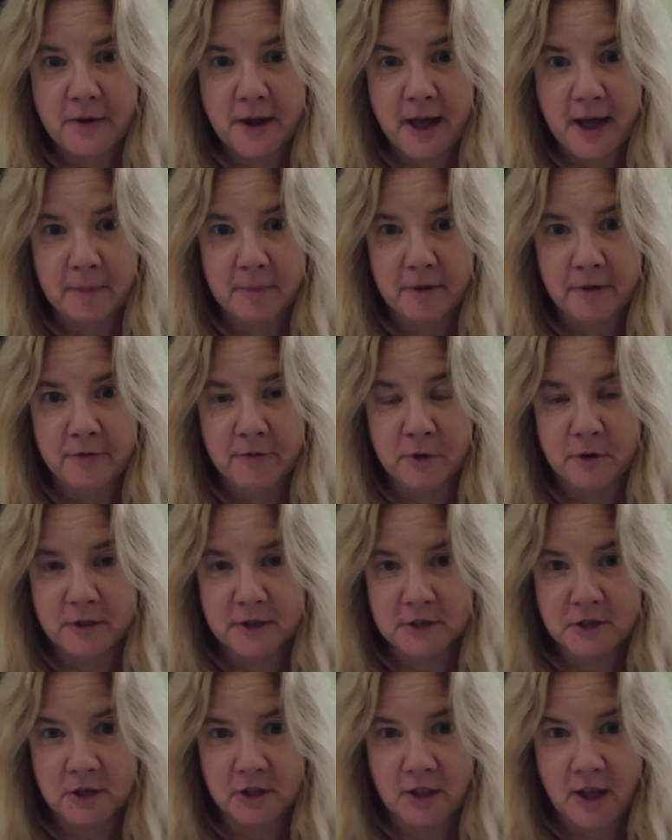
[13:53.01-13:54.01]
Happy 4th
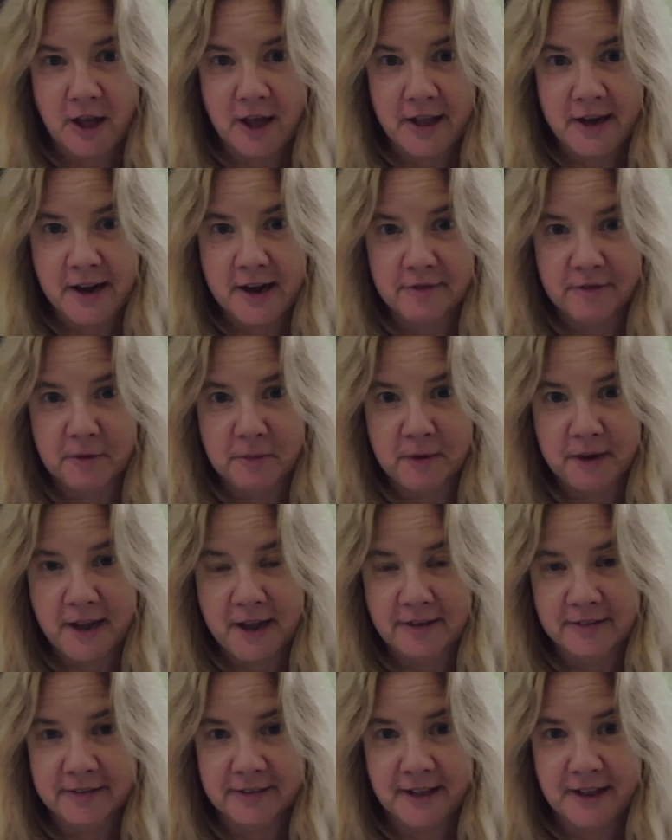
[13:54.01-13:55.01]
of July to everybody
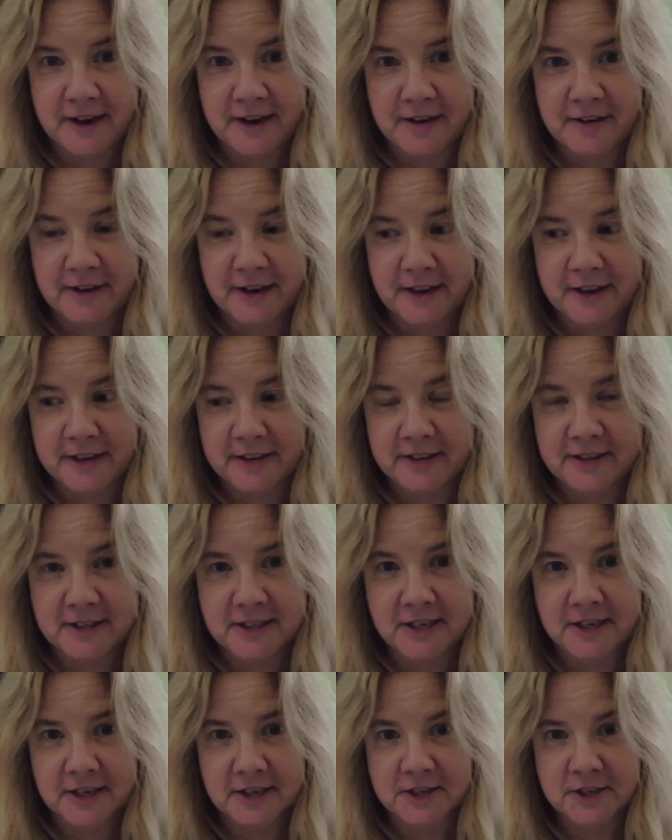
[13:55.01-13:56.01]
out there, and
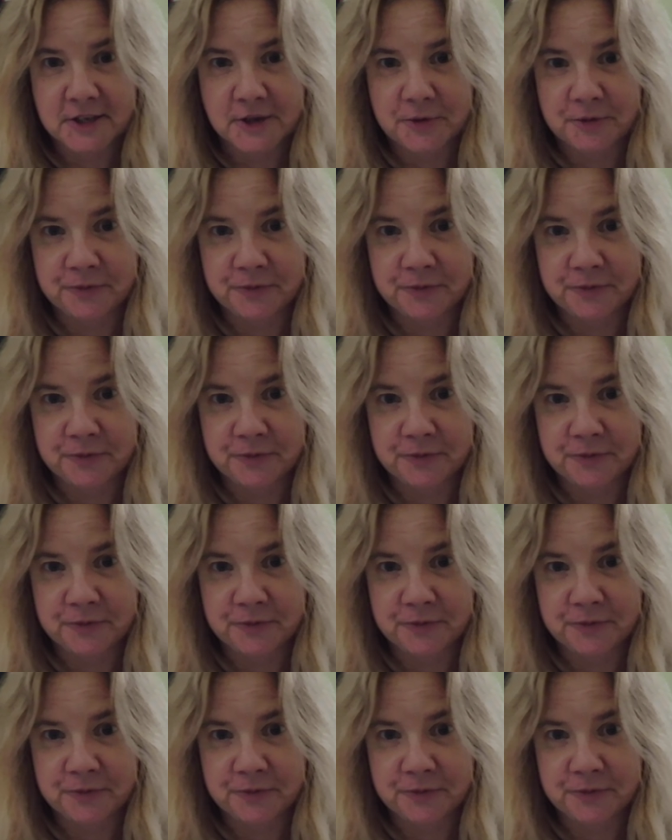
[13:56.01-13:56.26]
see you soon.